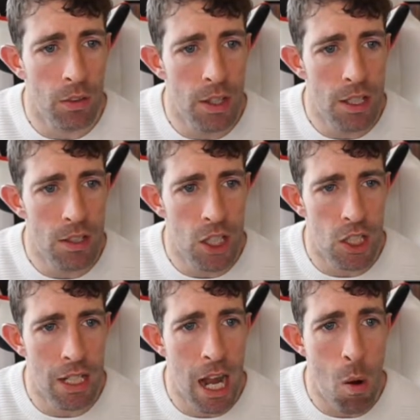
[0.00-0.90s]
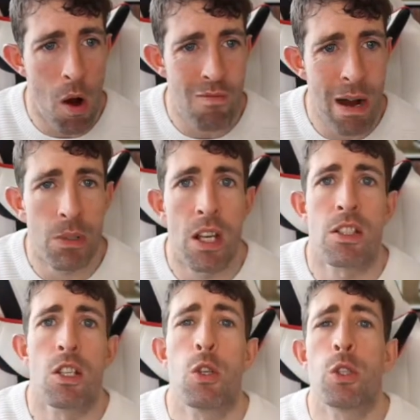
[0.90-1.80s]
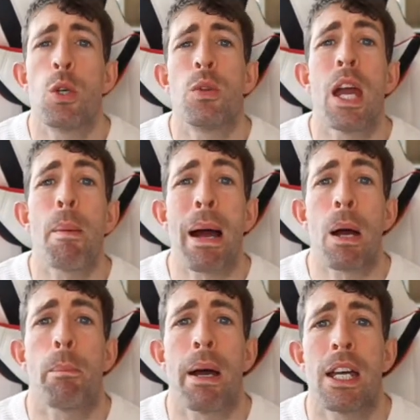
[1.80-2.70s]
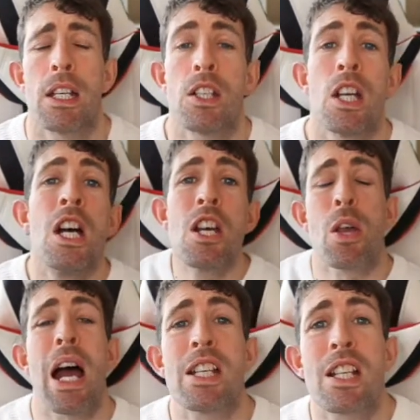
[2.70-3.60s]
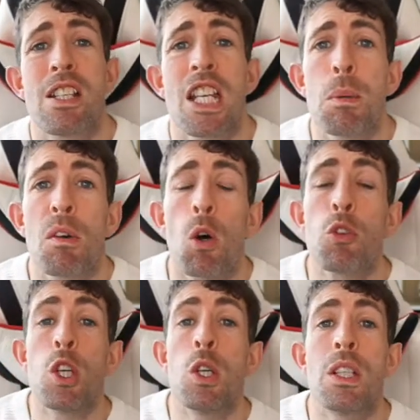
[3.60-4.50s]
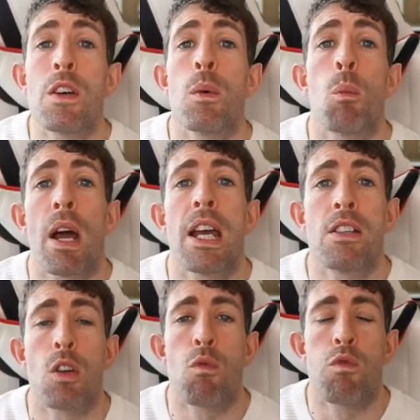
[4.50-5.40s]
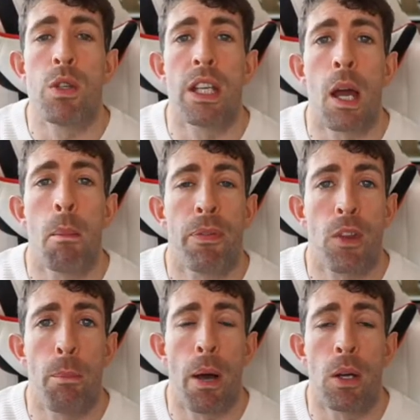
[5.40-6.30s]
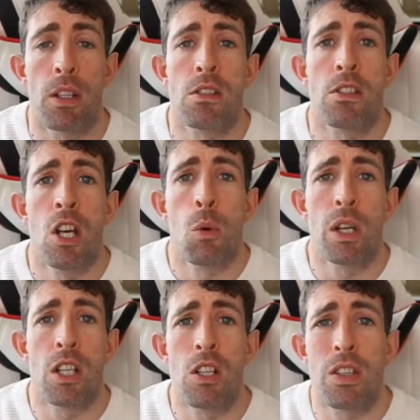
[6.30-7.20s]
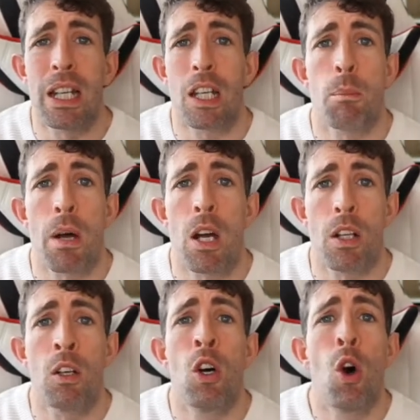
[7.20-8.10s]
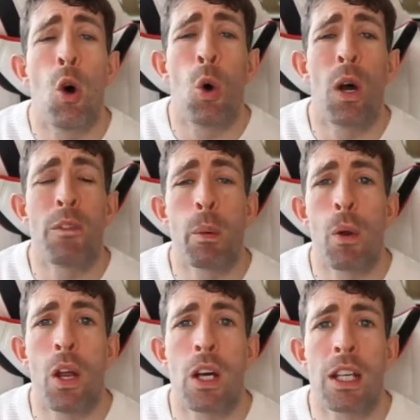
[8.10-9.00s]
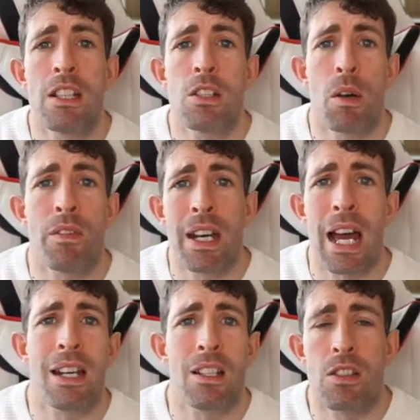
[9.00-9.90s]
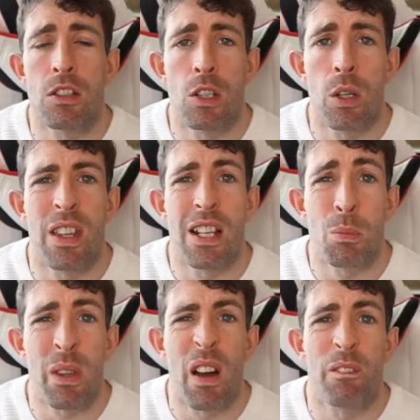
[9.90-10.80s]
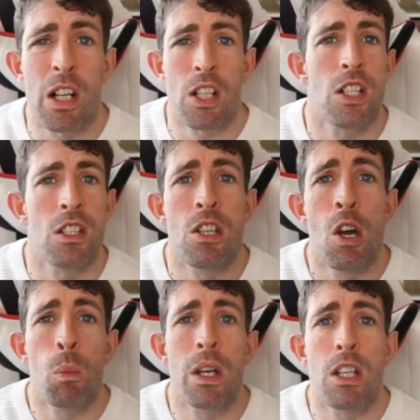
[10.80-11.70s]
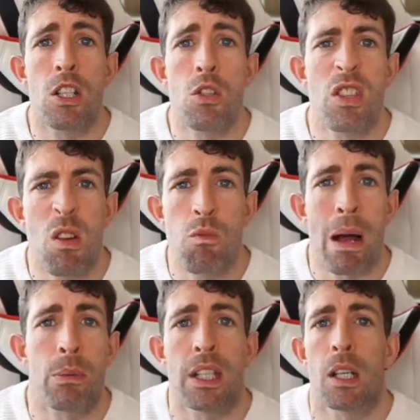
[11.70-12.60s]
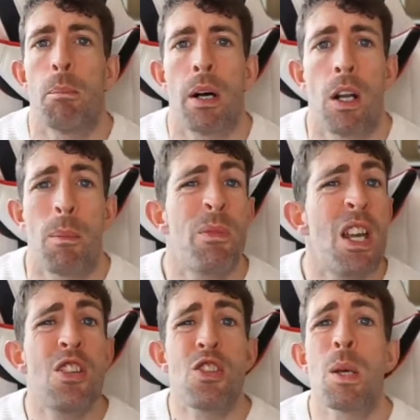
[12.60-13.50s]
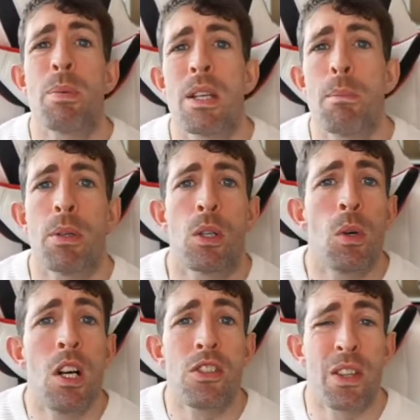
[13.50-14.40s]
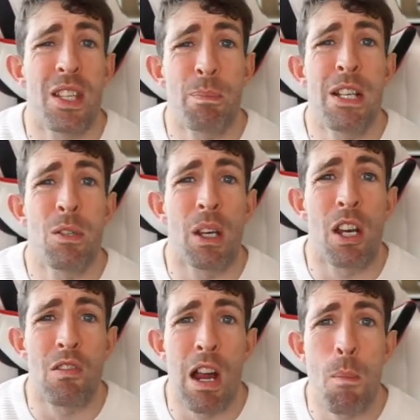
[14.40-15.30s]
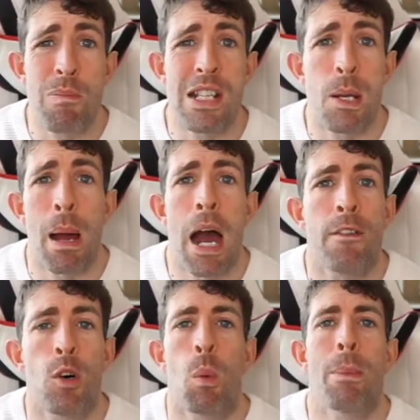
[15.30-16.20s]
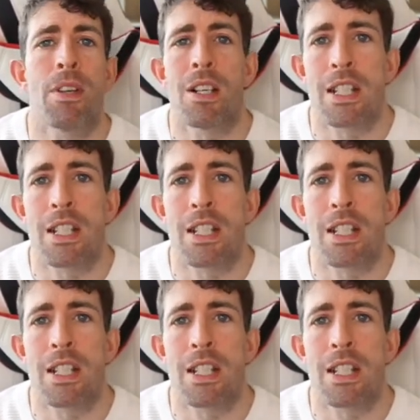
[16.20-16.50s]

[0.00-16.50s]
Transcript: this should now route us to the about page. So as you can see, we've got two different ways of routing components. We can use the link component, or if we want to hook into event handlers and do things with our functions, we can use the routing component. Super simple. So this means we can create pretty powerful websites